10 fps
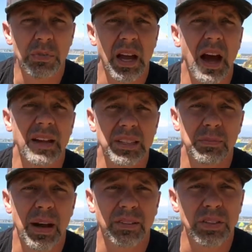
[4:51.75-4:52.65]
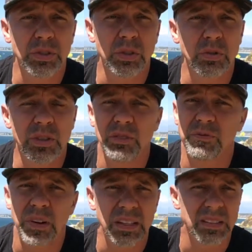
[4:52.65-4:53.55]
Be honest about the truth.
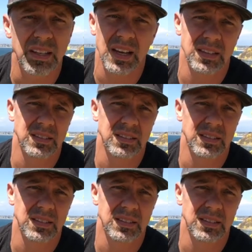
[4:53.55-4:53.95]
Confess that.